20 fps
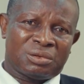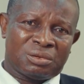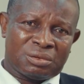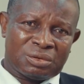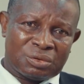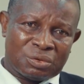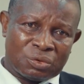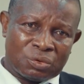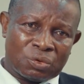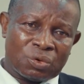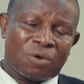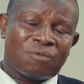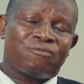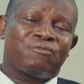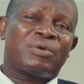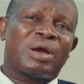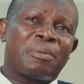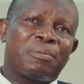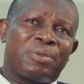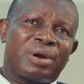the young
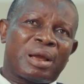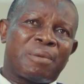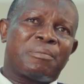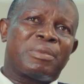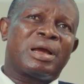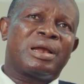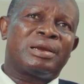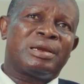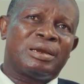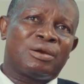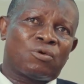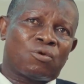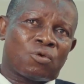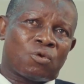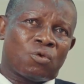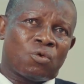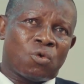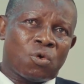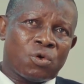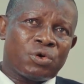vibrant mind, they
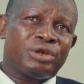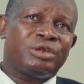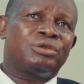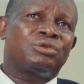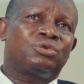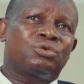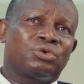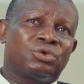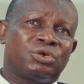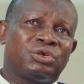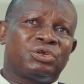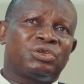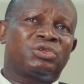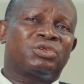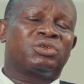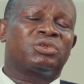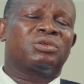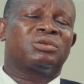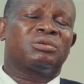go into it,